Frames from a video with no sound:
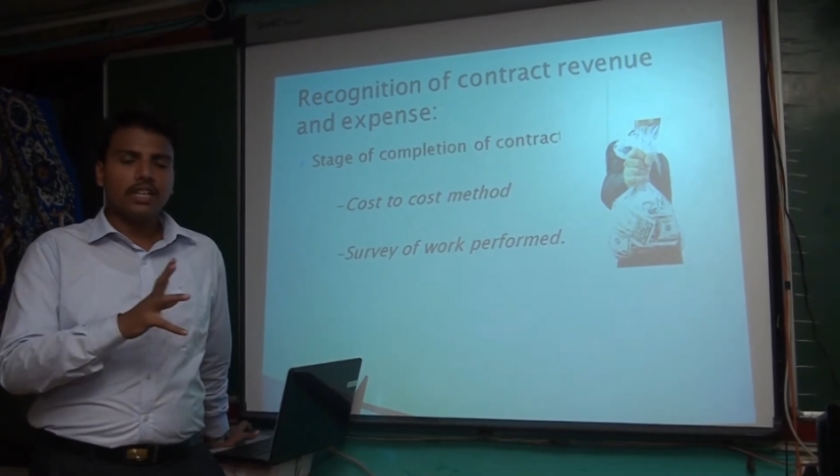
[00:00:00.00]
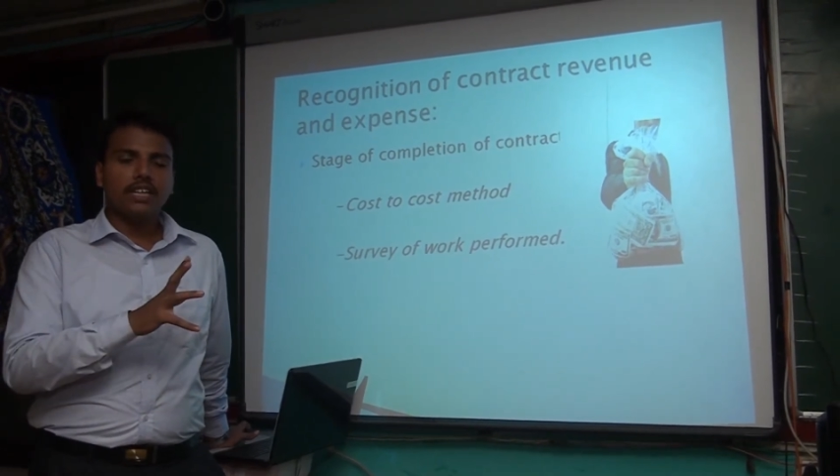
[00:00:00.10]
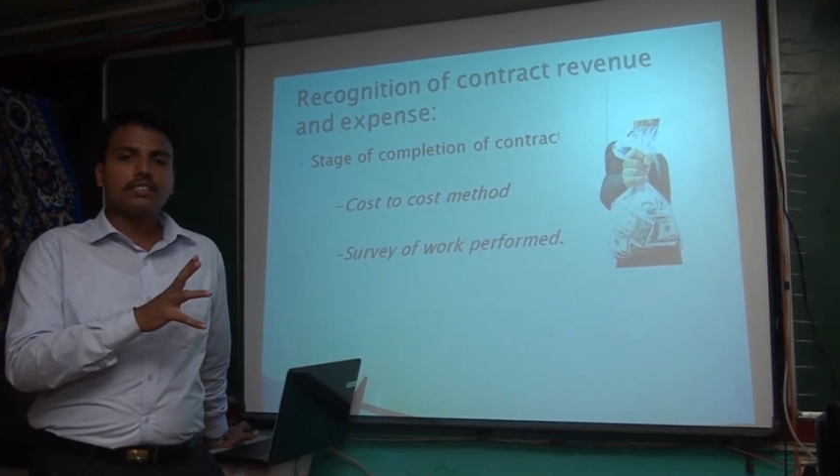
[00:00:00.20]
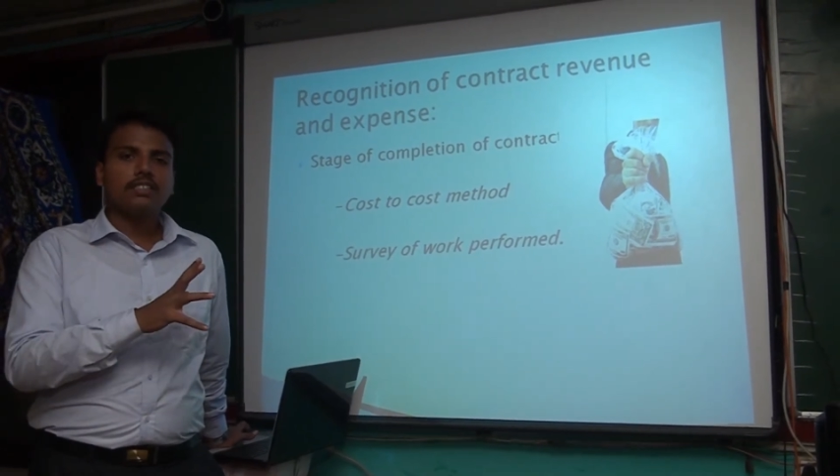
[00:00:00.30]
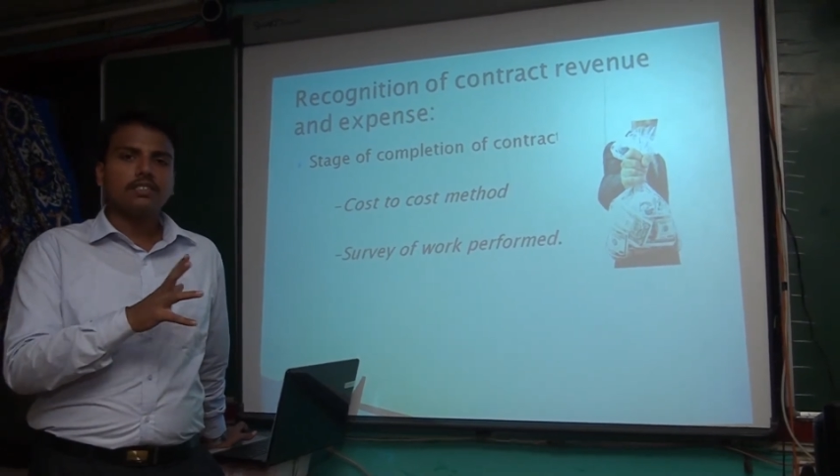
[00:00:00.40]

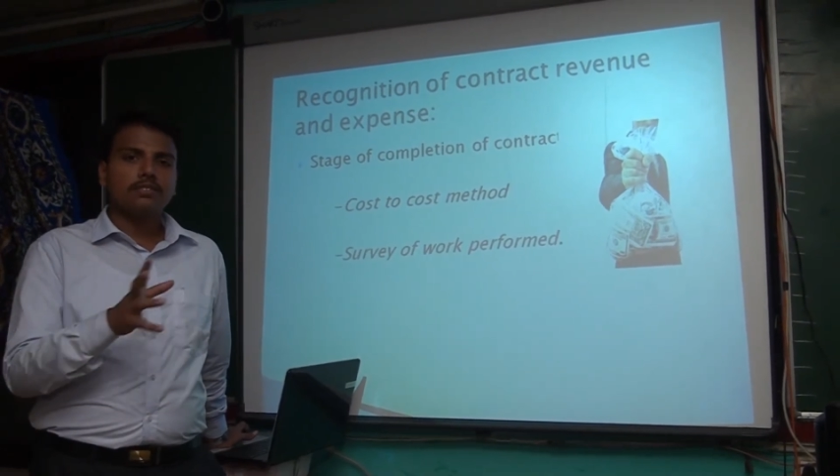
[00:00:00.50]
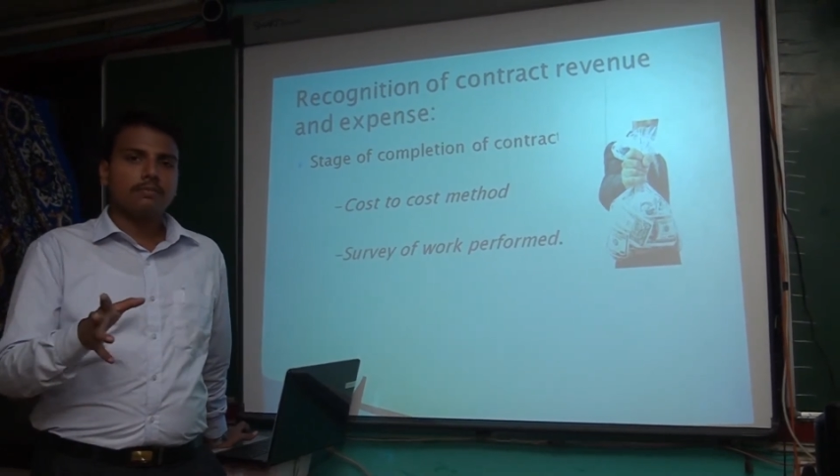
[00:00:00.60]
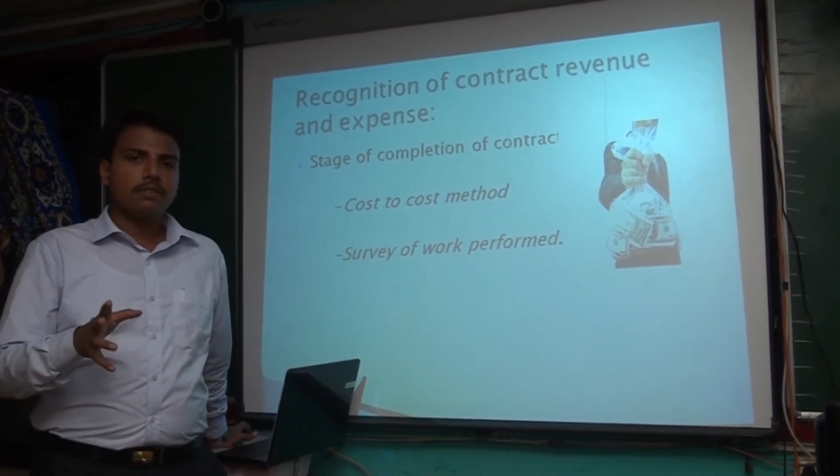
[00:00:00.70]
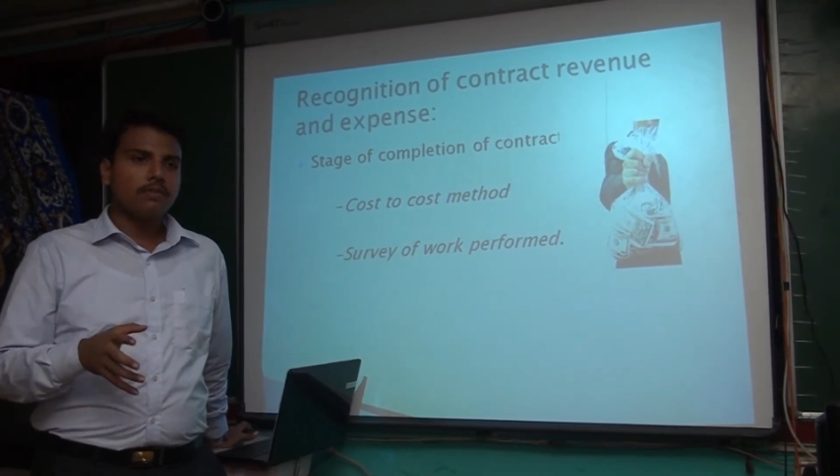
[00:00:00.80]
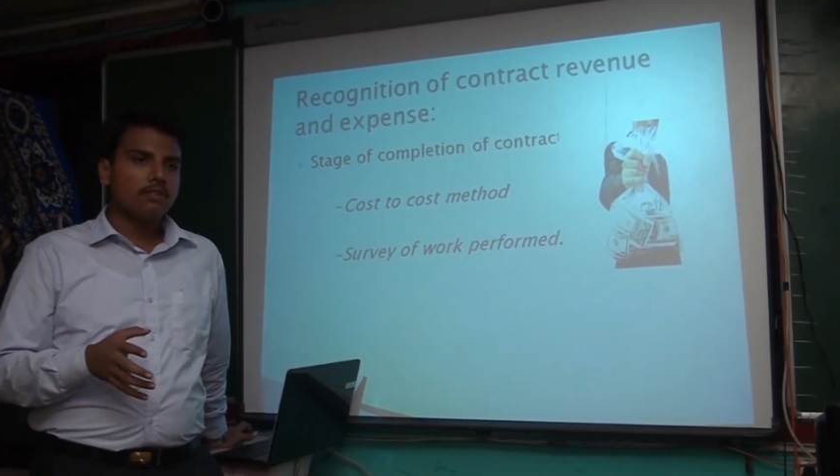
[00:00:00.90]
extent of
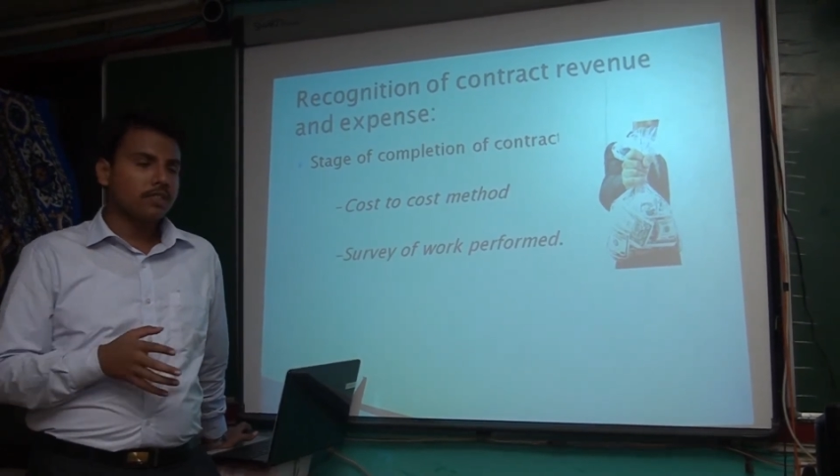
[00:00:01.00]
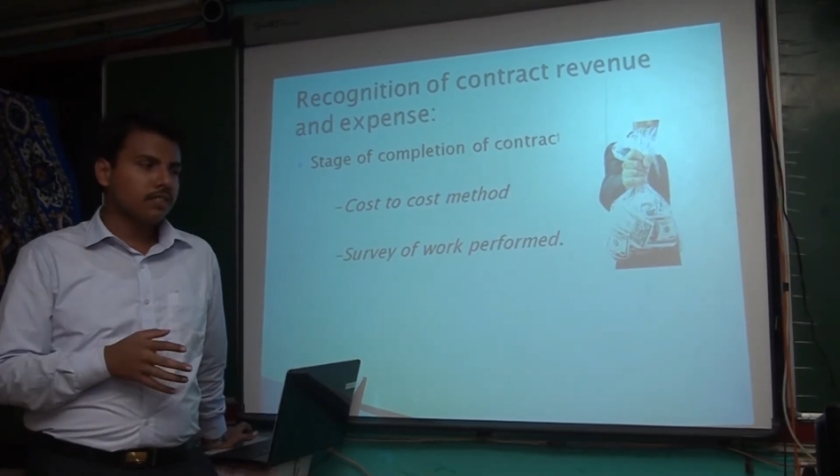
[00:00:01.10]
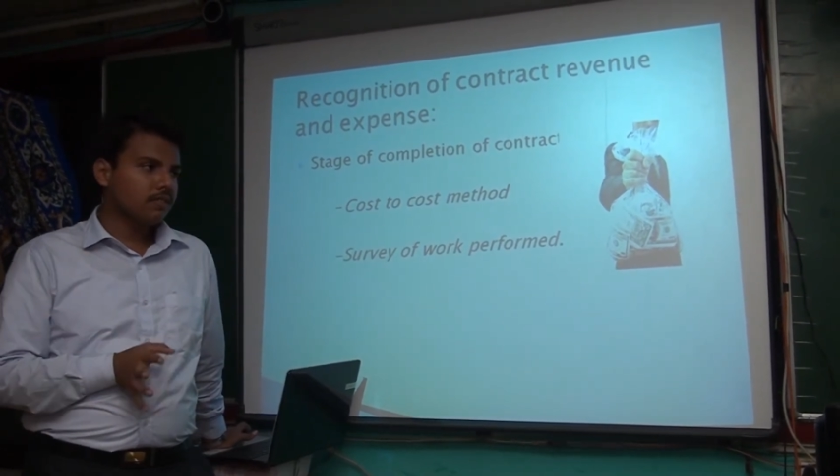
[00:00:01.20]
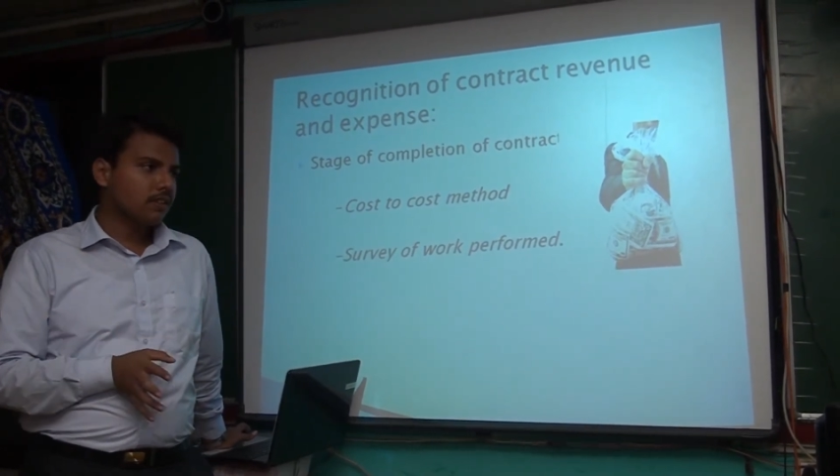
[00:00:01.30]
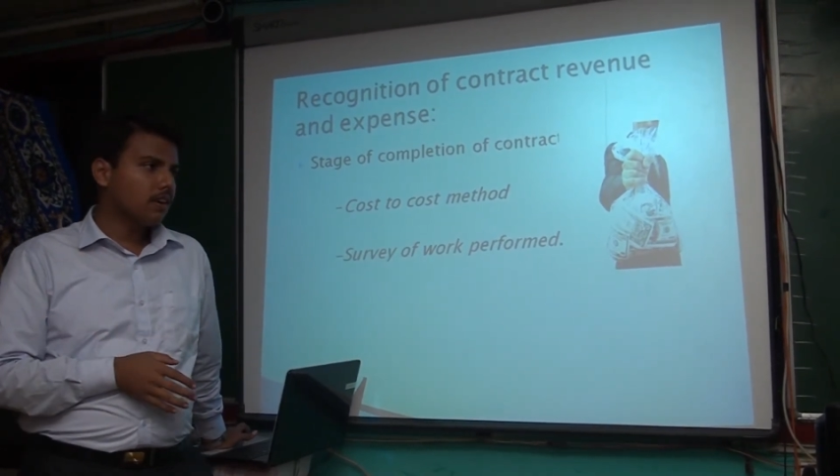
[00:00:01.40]
the performance
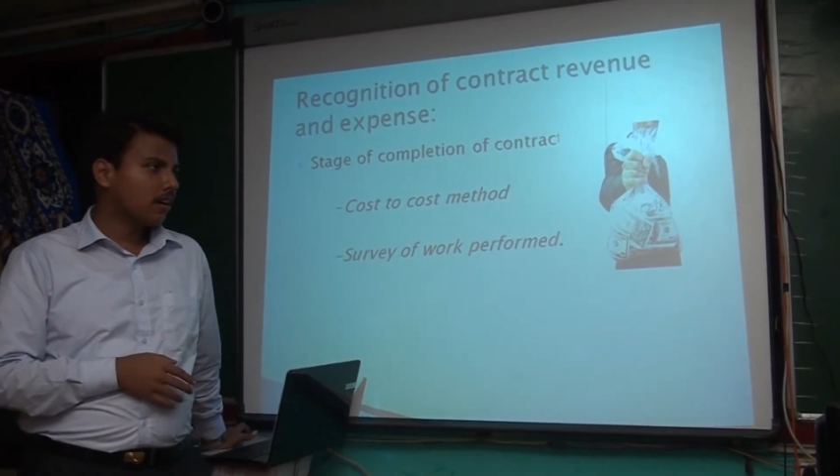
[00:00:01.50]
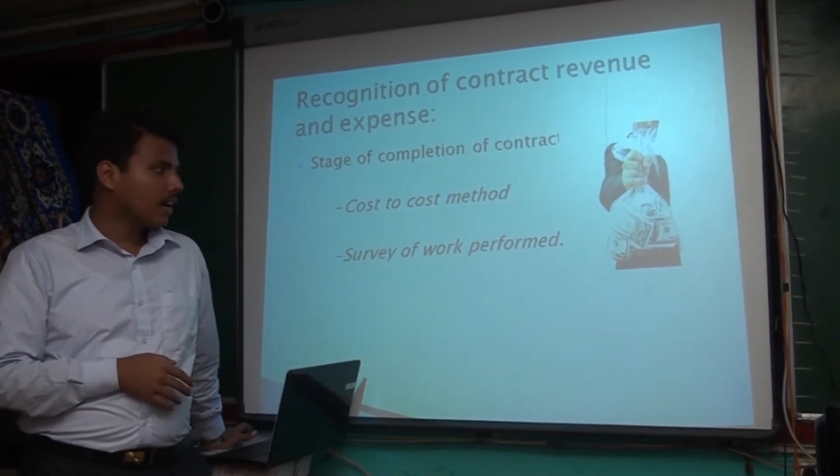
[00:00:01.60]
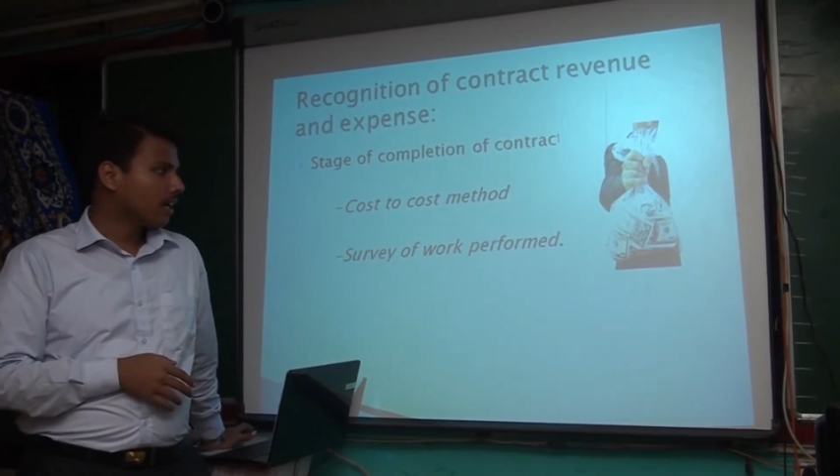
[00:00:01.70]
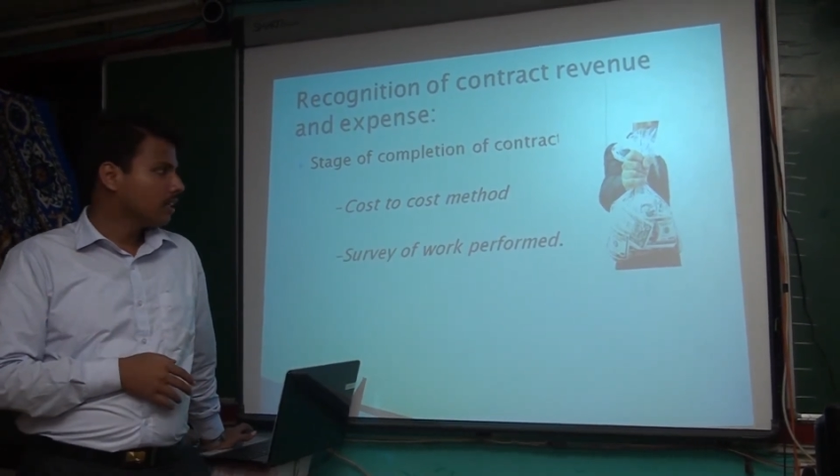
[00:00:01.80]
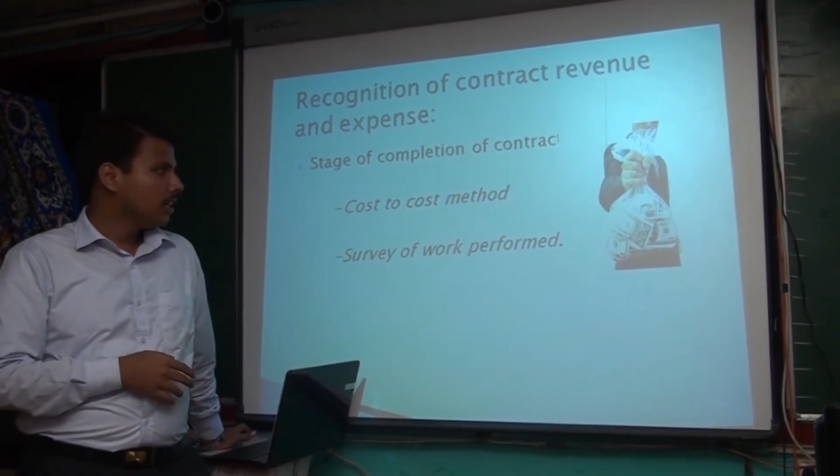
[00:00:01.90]
of the contract.